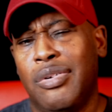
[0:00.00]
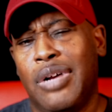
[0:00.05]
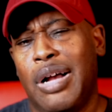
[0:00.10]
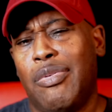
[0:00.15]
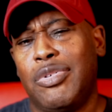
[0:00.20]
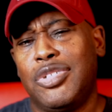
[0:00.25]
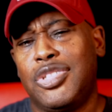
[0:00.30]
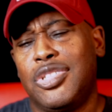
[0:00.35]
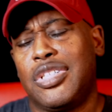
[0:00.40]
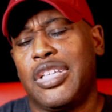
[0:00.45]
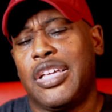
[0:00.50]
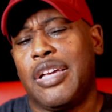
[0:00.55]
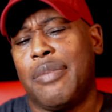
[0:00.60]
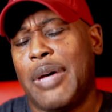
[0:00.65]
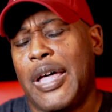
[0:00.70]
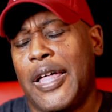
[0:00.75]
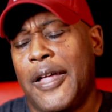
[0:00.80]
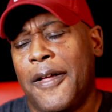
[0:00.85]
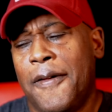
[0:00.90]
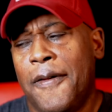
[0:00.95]
I want you to think
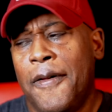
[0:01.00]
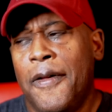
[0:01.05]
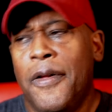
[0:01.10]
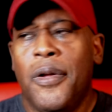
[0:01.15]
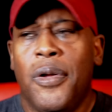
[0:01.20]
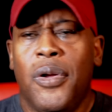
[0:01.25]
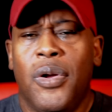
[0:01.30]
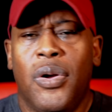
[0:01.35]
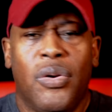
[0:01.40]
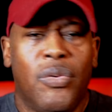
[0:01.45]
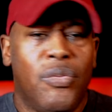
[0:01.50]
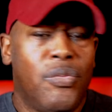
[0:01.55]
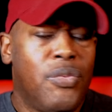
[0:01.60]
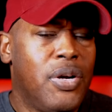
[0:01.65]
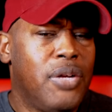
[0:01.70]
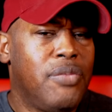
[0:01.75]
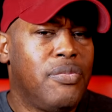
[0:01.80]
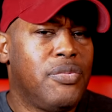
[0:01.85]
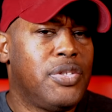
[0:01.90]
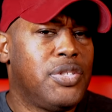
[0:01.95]
about it.
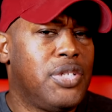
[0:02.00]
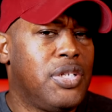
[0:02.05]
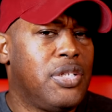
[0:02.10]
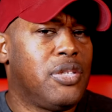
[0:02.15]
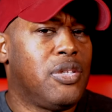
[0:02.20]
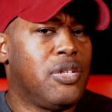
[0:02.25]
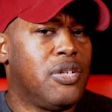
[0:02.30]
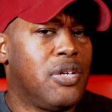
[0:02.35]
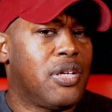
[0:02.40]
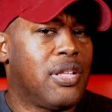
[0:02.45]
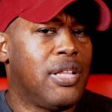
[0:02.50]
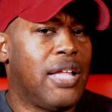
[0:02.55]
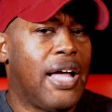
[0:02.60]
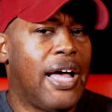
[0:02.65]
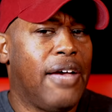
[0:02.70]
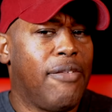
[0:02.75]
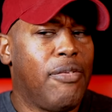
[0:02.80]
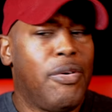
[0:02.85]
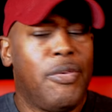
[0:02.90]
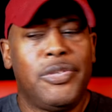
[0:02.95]
What would it look
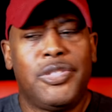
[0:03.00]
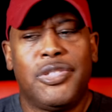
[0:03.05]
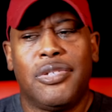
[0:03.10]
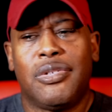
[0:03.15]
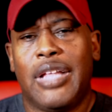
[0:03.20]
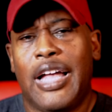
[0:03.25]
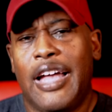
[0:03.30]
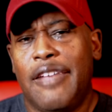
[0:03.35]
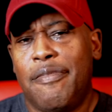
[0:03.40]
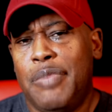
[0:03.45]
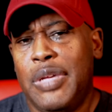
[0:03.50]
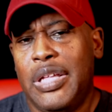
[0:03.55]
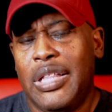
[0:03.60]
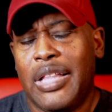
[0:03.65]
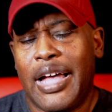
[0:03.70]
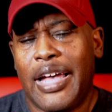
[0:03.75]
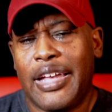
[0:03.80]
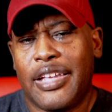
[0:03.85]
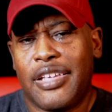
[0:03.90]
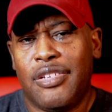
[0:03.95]
like? What would your life be
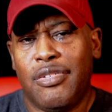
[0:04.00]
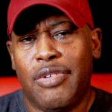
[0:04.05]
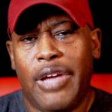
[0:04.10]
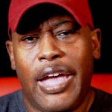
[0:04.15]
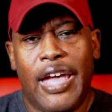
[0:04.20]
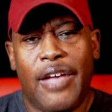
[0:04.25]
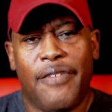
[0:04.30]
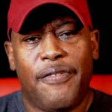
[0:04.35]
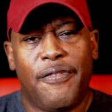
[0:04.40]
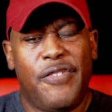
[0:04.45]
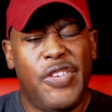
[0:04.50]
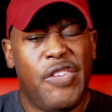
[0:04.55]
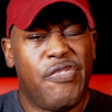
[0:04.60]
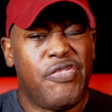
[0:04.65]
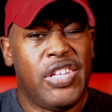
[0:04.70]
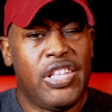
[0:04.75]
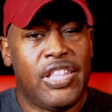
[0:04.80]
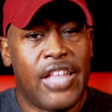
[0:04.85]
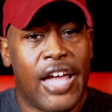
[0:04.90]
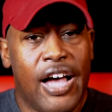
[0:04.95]
like? You had
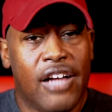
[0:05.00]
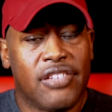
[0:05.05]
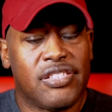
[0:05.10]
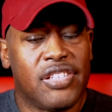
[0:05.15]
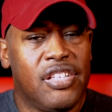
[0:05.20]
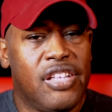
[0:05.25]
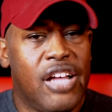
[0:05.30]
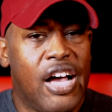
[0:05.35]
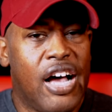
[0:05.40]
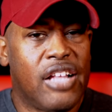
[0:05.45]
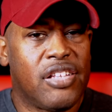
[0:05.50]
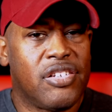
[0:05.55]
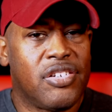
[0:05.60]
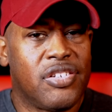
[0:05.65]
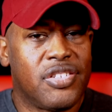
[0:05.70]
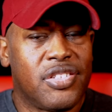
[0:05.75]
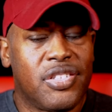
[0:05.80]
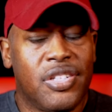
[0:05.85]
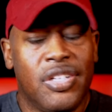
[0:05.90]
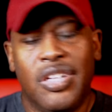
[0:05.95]
$50,000,
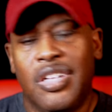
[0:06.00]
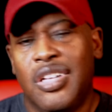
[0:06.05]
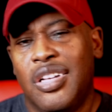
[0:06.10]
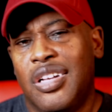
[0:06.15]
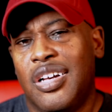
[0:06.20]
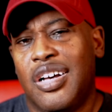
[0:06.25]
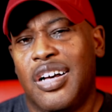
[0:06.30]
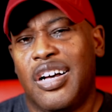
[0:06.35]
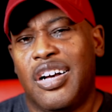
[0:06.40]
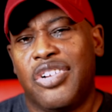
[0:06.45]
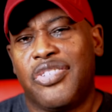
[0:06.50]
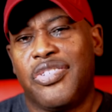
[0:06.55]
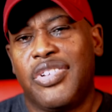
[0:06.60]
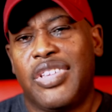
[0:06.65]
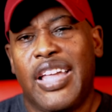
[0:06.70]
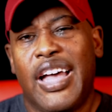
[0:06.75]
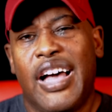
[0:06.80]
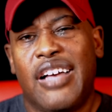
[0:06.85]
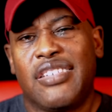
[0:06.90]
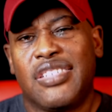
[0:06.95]

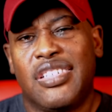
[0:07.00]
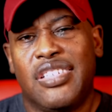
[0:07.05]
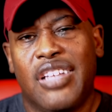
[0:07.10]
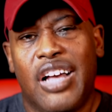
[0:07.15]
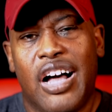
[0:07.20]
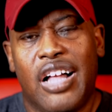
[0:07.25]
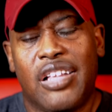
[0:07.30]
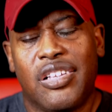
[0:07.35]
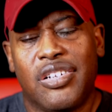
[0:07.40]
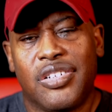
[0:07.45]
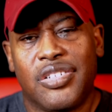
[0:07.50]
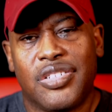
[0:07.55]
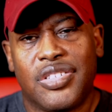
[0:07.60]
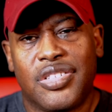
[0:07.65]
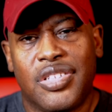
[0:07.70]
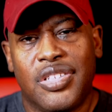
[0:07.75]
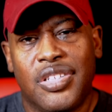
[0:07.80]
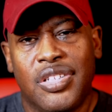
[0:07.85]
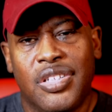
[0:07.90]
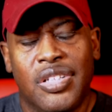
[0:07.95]

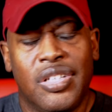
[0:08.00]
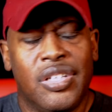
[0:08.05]
$100,000.